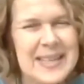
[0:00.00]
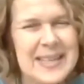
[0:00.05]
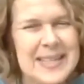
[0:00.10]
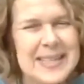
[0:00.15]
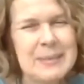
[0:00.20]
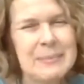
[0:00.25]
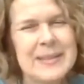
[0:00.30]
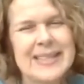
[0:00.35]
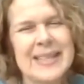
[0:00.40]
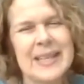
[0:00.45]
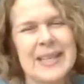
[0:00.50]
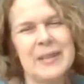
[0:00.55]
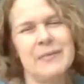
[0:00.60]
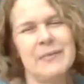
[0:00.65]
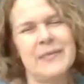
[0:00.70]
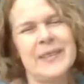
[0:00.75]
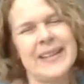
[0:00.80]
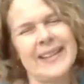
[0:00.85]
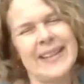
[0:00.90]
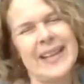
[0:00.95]
someone's going to
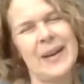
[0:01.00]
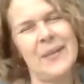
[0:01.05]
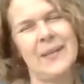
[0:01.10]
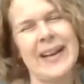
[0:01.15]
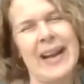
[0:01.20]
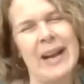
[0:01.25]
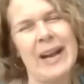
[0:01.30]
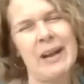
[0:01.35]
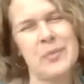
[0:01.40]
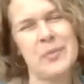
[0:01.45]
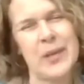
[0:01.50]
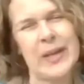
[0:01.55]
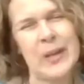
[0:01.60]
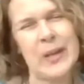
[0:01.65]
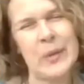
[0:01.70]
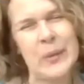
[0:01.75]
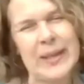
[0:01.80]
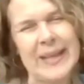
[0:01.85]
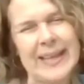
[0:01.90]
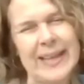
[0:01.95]
figure that one out pretty
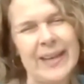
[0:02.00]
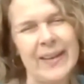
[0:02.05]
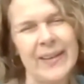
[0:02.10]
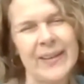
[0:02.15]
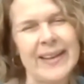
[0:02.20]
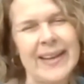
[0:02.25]
quickly. Yeah.